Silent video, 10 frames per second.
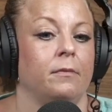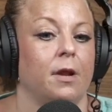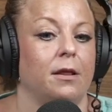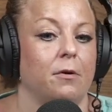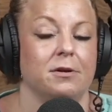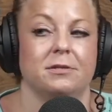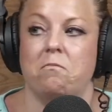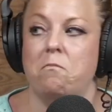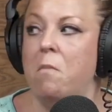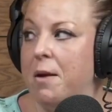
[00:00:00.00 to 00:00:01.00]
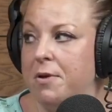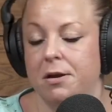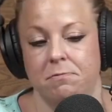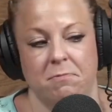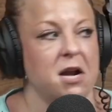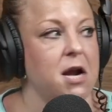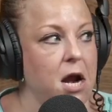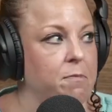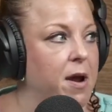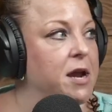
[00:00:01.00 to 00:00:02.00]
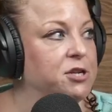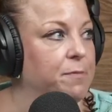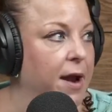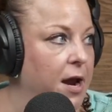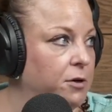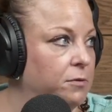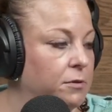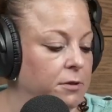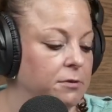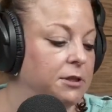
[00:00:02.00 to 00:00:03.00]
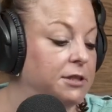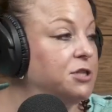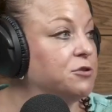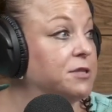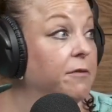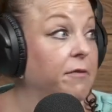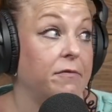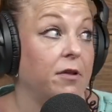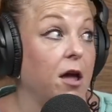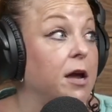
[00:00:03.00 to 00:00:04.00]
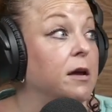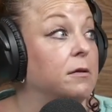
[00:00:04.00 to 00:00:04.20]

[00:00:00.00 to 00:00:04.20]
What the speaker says: There is maybe an 8-page manual to teach yourself how to fly.